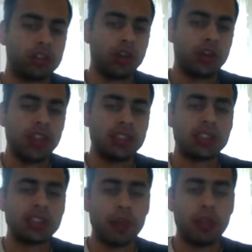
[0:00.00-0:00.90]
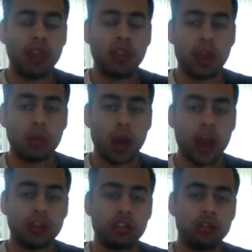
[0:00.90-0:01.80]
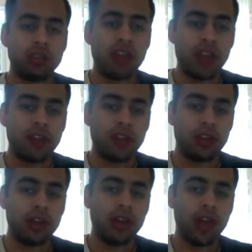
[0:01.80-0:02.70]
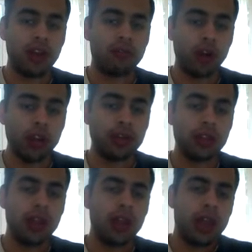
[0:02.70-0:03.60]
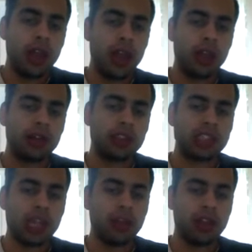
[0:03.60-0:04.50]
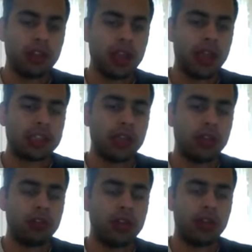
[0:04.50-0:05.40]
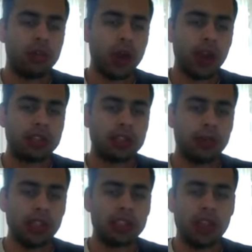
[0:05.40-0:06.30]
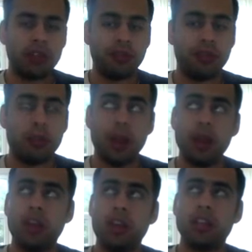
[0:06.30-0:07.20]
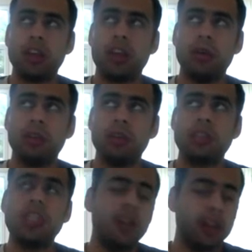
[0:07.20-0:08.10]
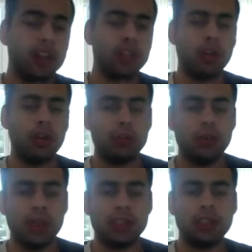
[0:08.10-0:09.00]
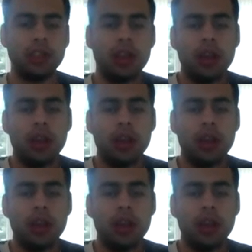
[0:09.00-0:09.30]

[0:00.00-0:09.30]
So this is something that white should definitely avoid, and it's something that I executed once myself many years ago, 7 years ago, yes.